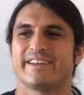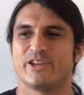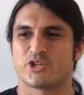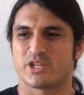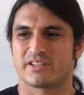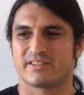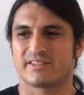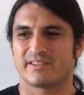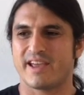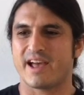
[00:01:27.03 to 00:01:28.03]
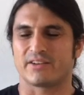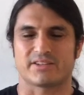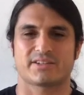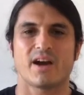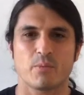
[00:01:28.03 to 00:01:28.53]
it just
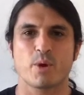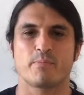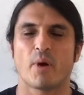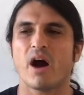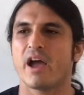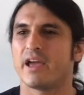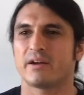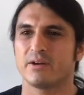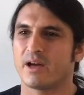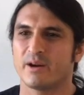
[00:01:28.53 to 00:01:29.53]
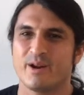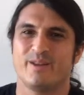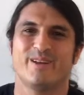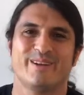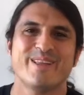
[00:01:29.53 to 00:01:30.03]
time went by. I don't
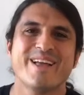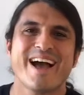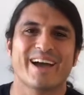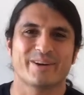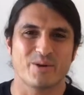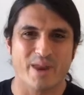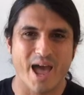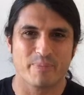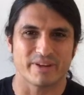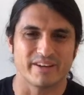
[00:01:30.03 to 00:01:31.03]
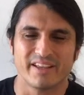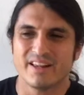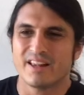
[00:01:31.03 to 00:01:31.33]
know what happened.